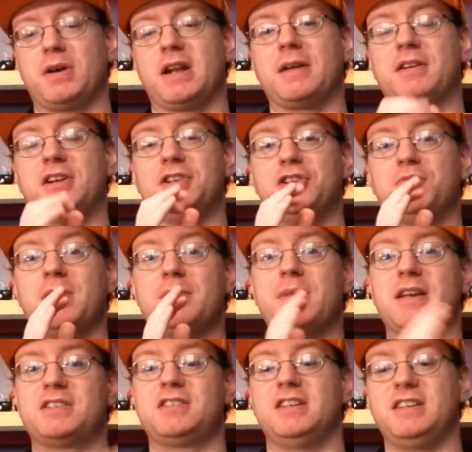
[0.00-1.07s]
but I'm going to do my
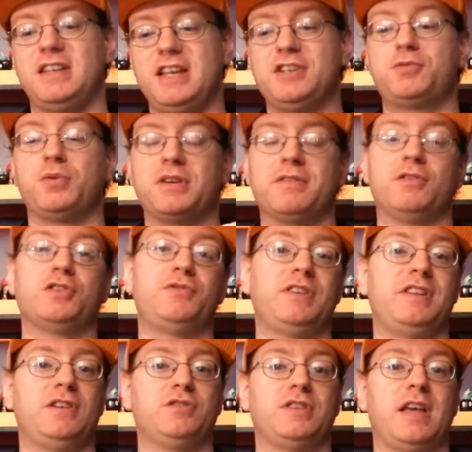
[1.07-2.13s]
best to get each one of those
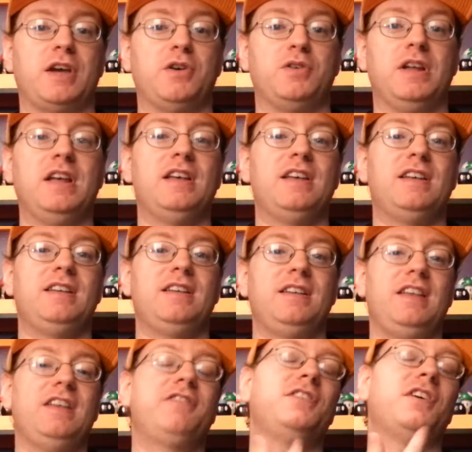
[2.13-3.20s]
videos out,
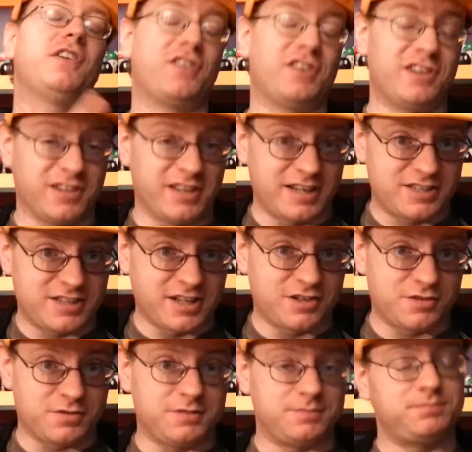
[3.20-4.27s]
if not on a delayed
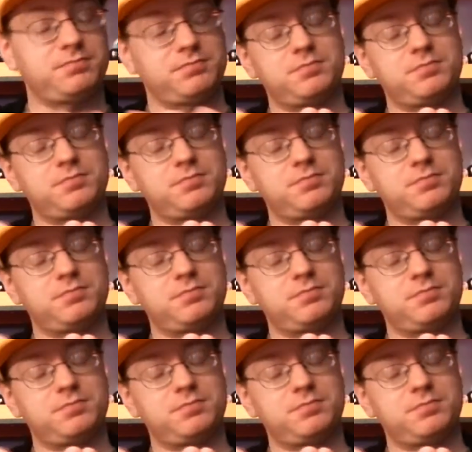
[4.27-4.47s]
schedule.